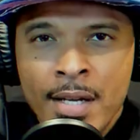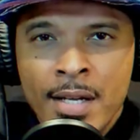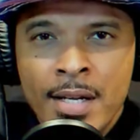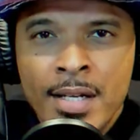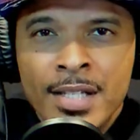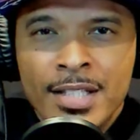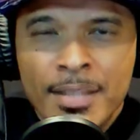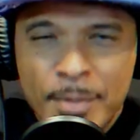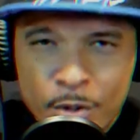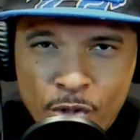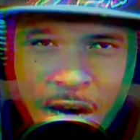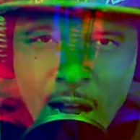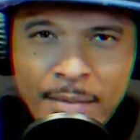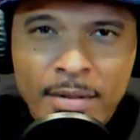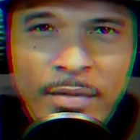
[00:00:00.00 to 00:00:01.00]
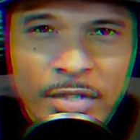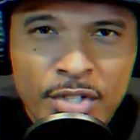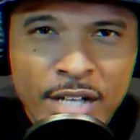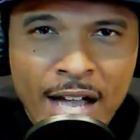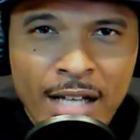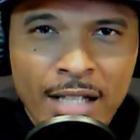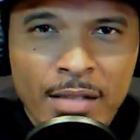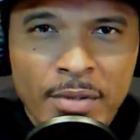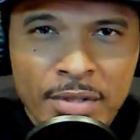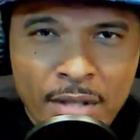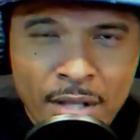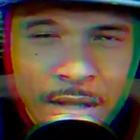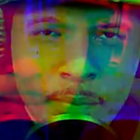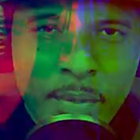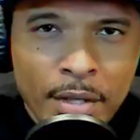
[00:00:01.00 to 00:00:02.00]
Subscribe to the channel and
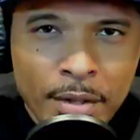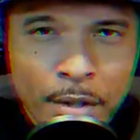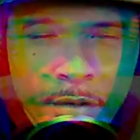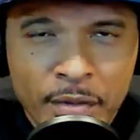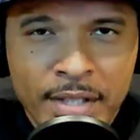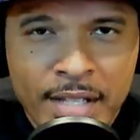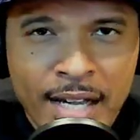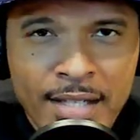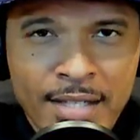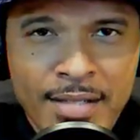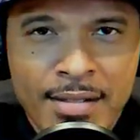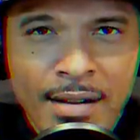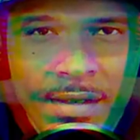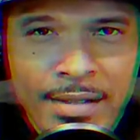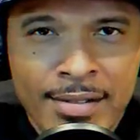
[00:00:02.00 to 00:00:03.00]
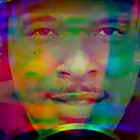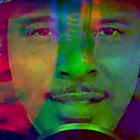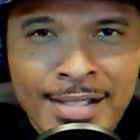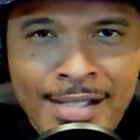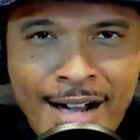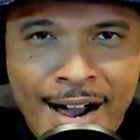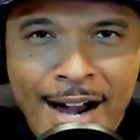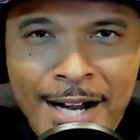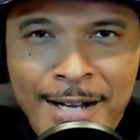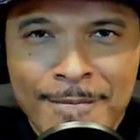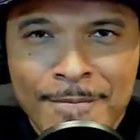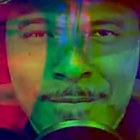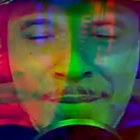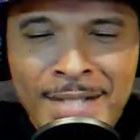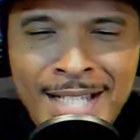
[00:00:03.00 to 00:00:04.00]
turn the bell notifications on. All right,
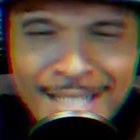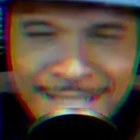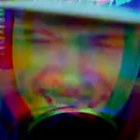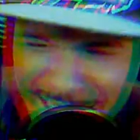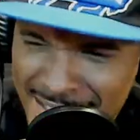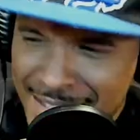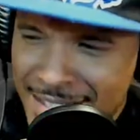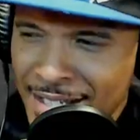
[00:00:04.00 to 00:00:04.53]
now let's dig